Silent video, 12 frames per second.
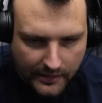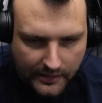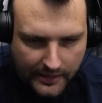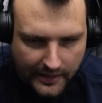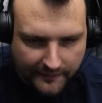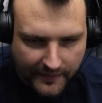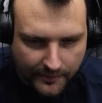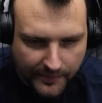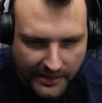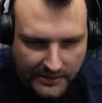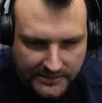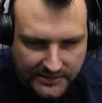Never
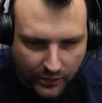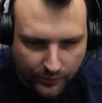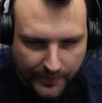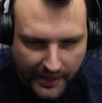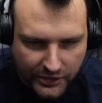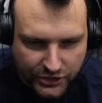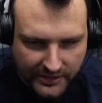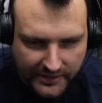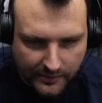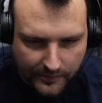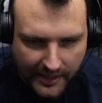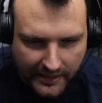been so patient
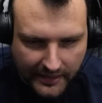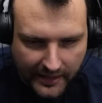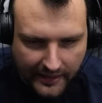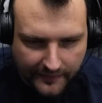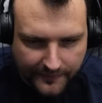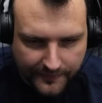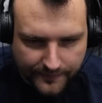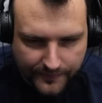in my life.